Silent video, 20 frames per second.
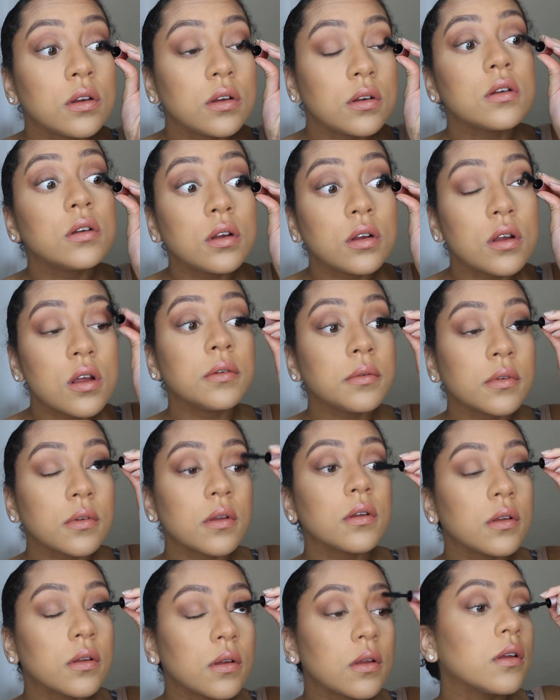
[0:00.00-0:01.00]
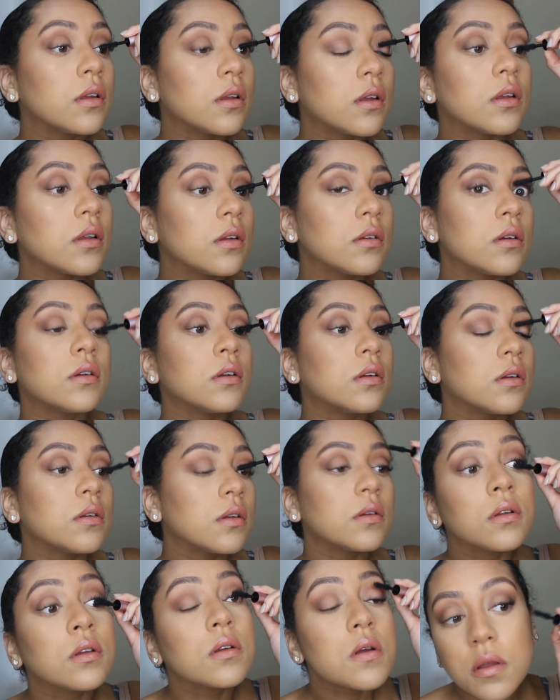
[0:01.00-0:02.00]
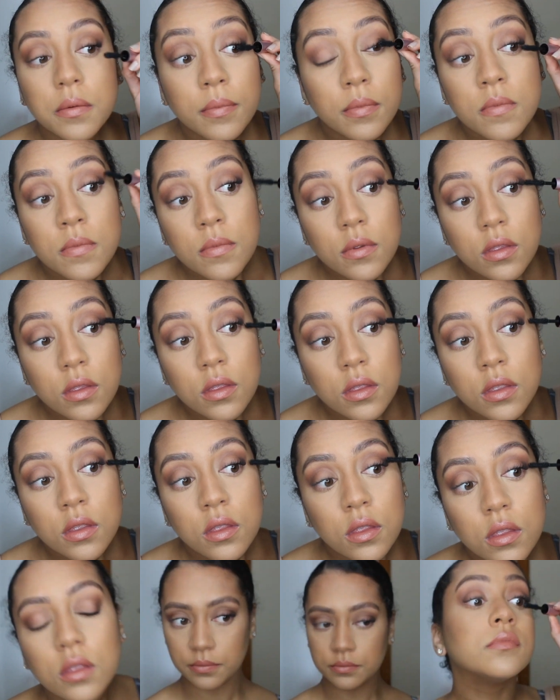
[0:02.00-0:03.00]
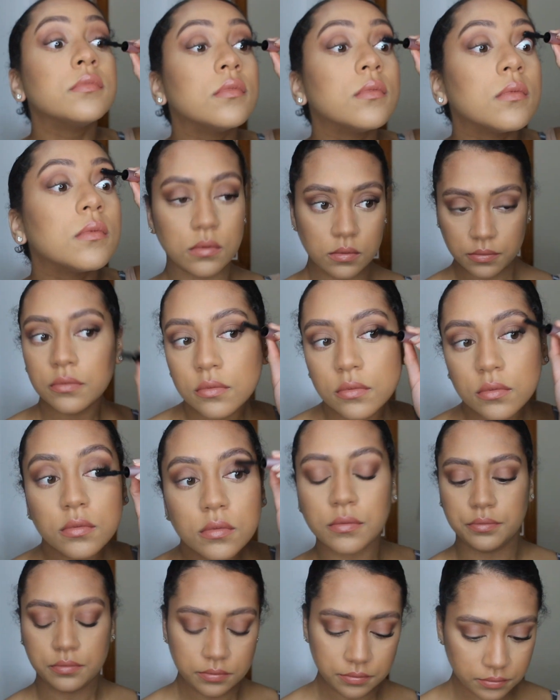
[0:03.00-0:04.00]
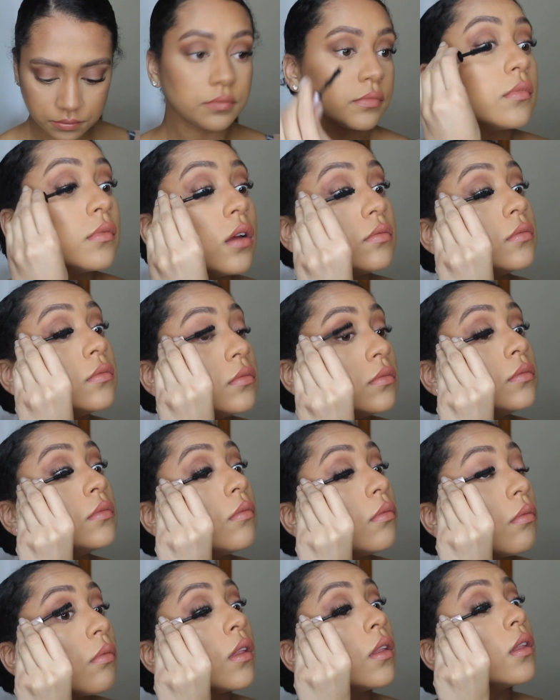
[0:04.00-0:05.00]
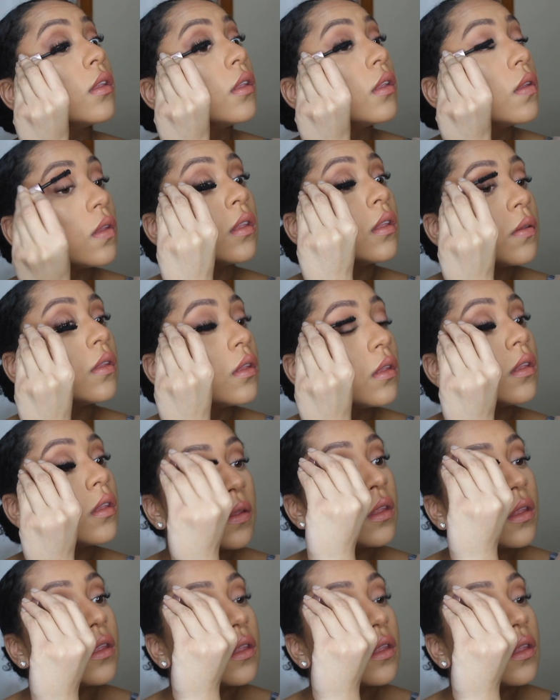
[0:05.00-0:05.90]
You chose to keep the truth inside. Ooh, baby,